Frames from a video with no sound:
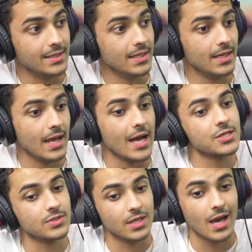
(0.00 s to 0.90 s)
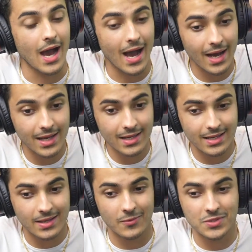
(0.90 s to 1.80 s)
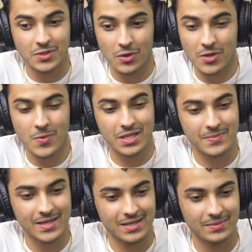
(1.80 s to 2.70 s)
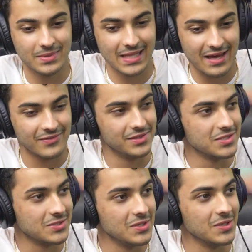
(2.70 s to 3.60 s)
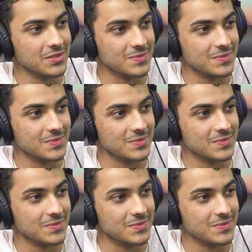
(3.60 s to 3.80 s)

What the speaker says: did. Actually, I was the only one that made him laugh in the studios